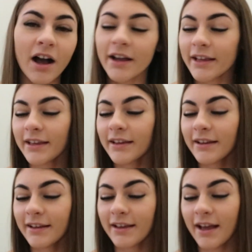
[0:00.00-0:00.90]

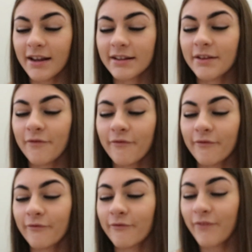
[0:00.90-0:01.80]
I can
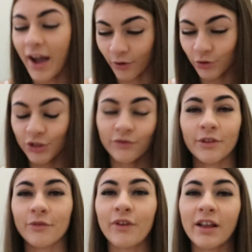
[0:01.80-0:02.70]
vouch for
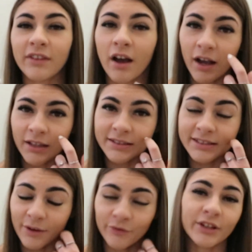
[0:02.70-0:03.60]
the fact that I
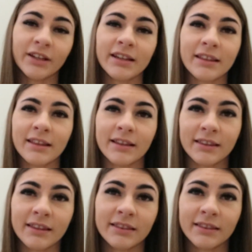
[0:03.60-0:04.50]
definitely
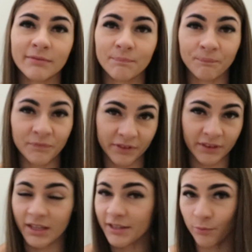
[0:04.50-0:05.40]
think that
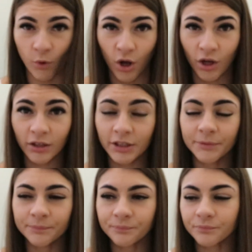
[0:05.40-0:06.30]
these work
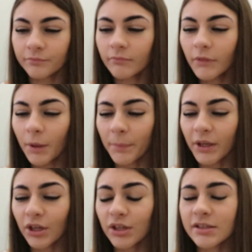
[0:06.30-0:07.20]

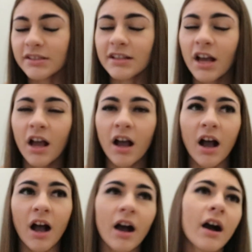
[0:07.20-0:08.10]
because
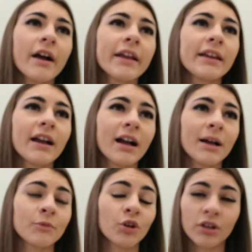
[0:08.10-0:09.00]
I
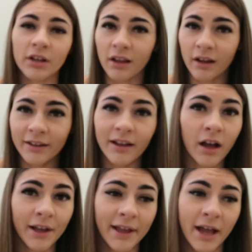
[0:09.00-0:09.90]
am not gonna lie,
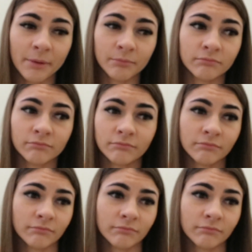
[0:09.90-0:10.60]
I am